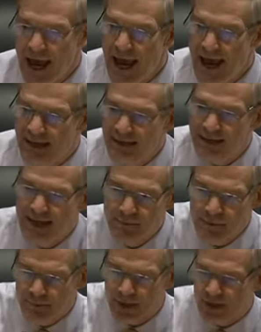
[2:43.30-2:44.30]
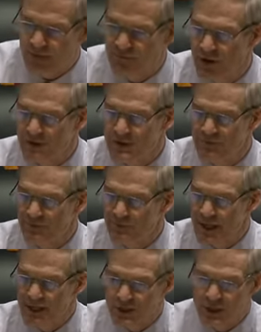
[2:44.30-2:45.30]
handed him a bunch of false
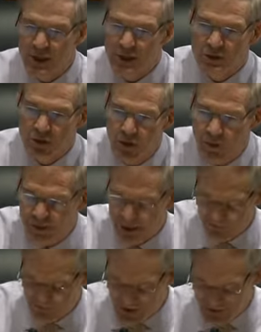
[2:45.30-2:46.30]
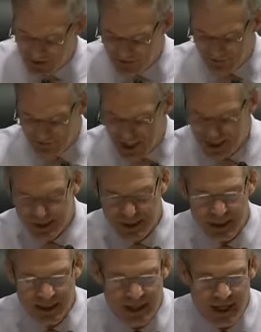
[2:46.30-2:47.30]
information, told him false
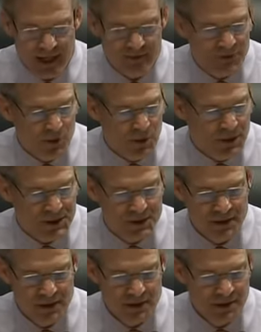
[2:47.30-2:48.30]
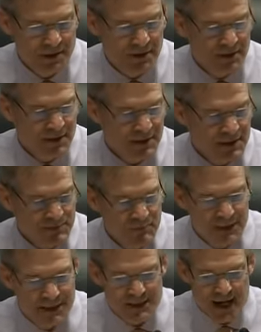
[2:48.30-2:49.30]
information, and of course, he's
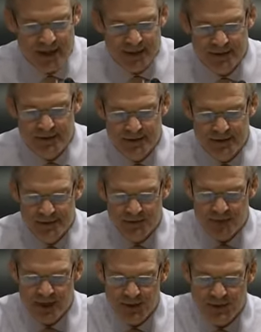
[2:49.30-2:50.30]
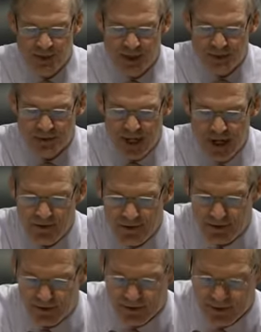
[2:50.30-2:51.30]
been indicted by the special
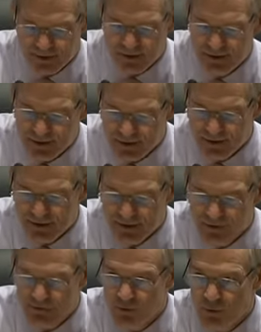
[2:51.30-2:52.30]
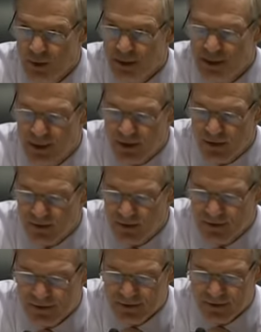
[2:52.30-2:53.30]
counsel. A few weeks ago,
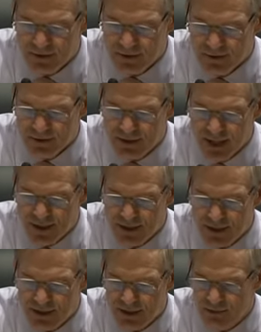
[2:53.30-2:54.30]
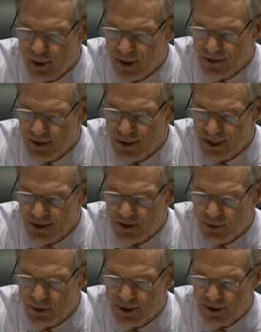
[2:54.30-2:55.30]
the IG at the Department of Justice
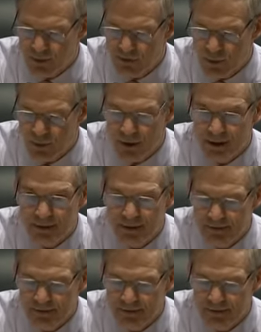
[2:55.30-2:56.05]
released a report